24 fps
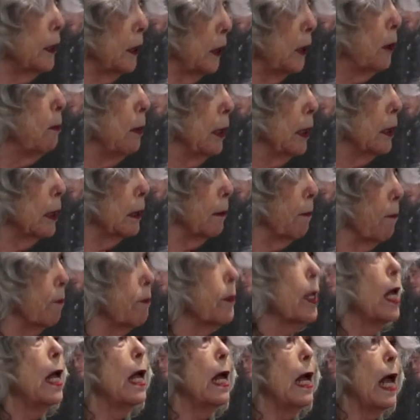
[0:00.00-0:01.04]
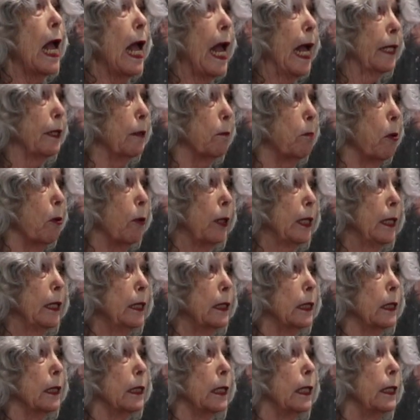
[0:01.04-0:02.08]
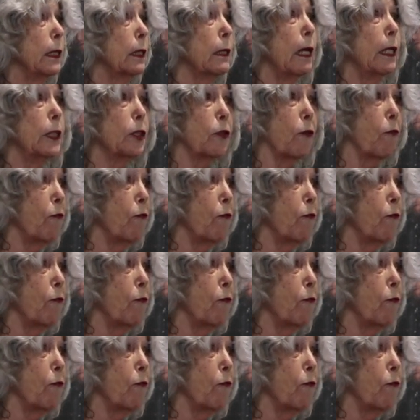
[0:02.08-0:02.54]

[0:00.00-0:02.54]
humanism. And the point is these guys are